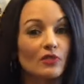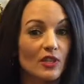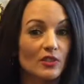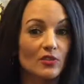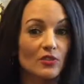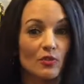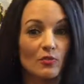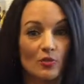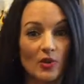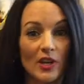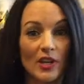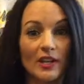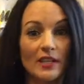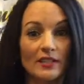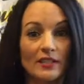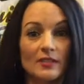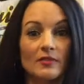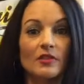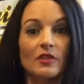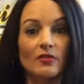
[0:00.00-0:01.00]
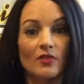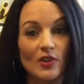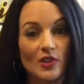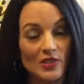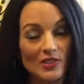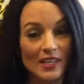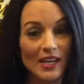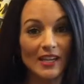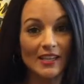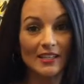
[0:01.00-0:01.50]
retro brand. The
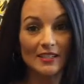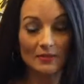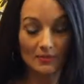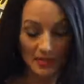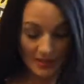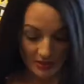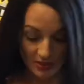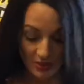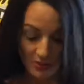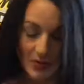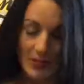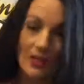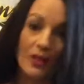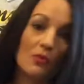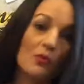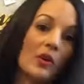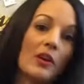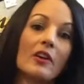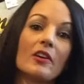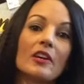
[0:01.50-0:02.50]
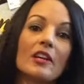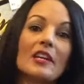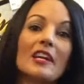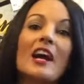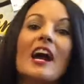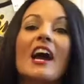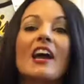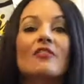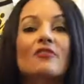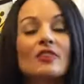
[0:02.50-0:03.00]
first item is the one I'm
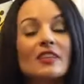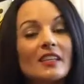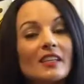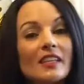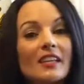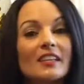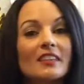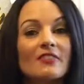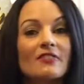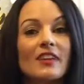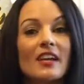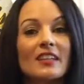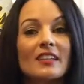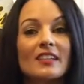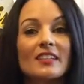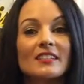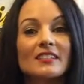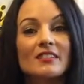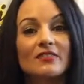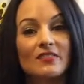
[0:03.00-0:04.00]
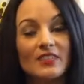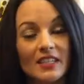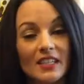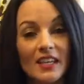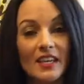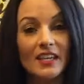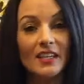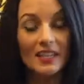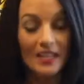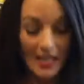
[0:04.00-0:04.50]
wearing. I really like the fact that it's a
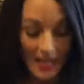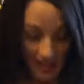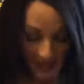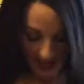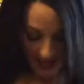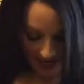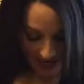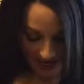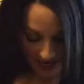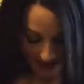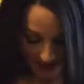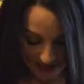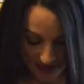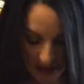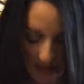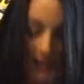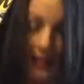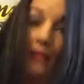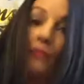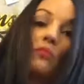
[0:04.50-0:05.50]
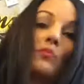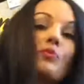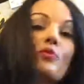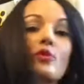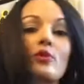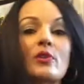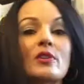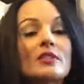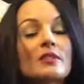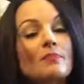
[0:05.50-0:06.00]
V-neck. It has the
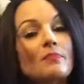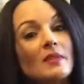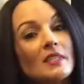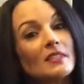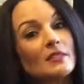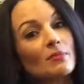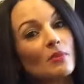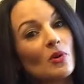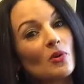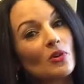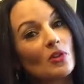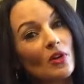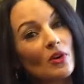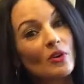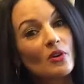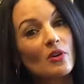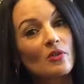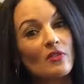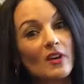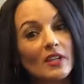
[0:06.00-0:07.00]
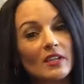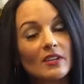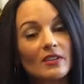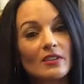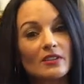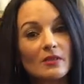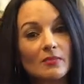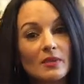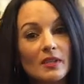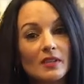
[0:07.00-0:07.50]
Bruins Bespoke logo right
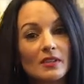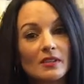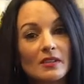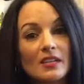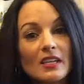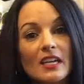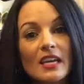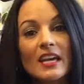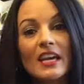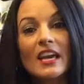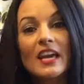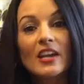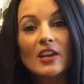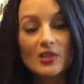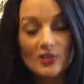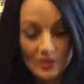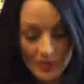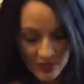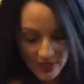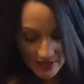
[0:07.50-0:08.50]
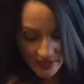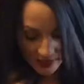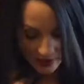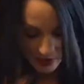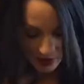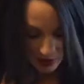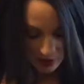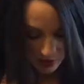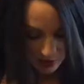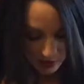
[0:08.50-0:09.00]
here in the middle. It also has
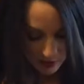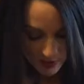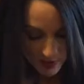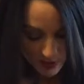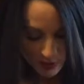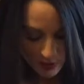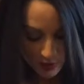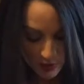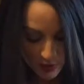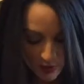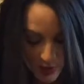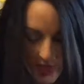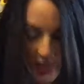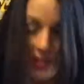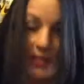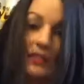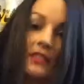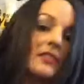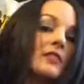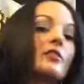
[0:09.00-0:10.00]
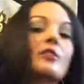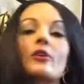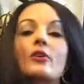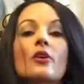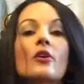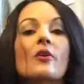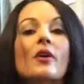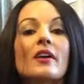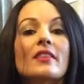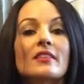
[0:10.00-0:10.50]
the cute retro brand
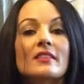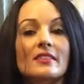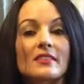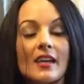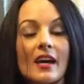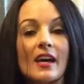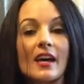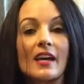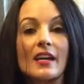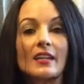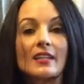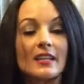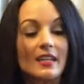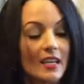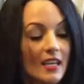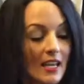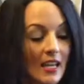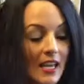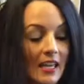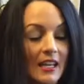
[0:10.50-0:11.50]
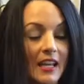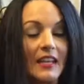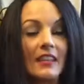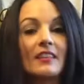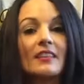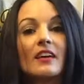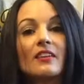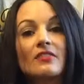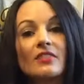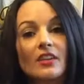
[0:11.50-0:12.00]
logo on the side, and I
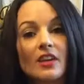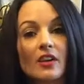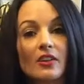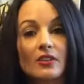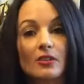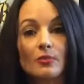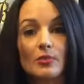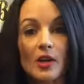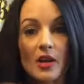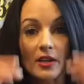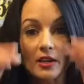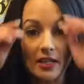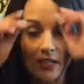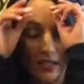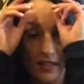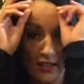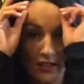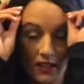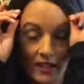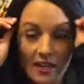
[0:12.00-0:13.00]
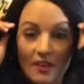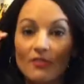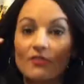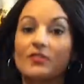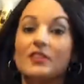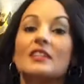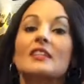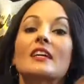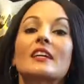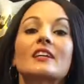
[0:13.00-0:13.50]
love the color blocking.
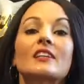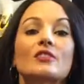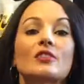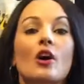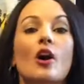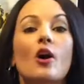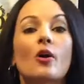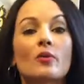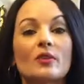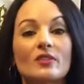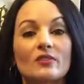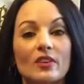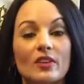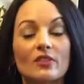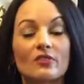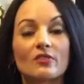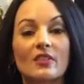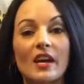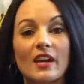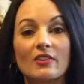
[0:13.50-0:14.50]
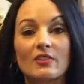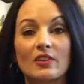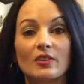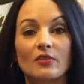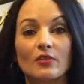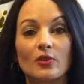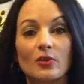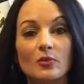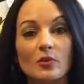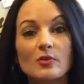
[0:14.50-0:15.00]
V-neck is always very flattering
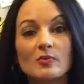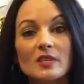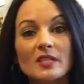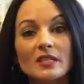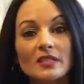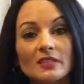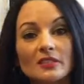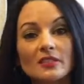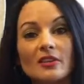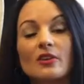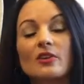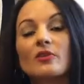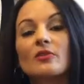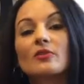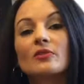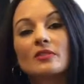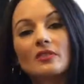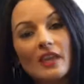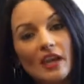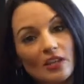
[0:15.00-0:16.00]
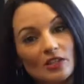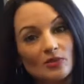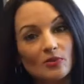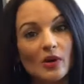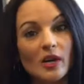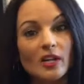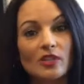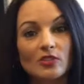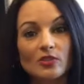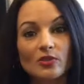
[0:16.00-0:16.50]
for a woman, so that is
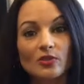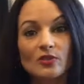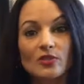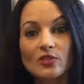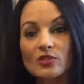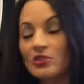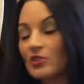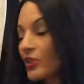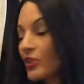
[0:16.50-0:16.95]
why I chose this